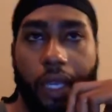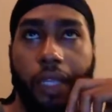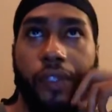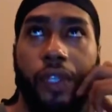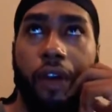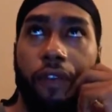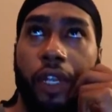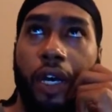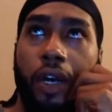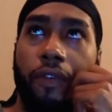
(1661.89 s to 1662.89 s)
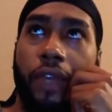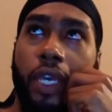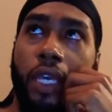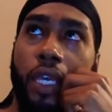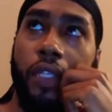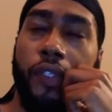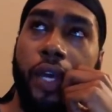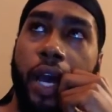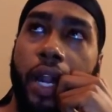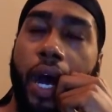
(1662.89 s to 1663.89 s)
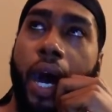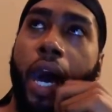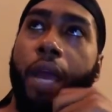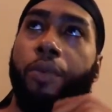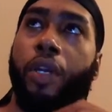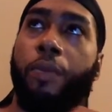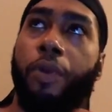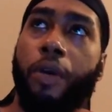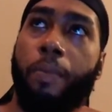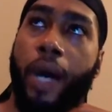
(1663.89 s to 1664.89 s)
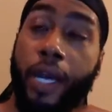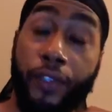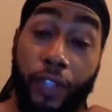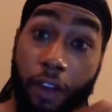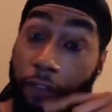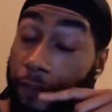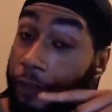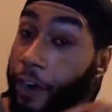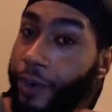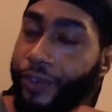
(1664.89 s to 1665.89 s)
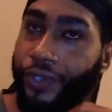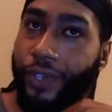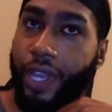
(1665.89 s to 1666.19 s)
Self-love is that I'm going to put myself first.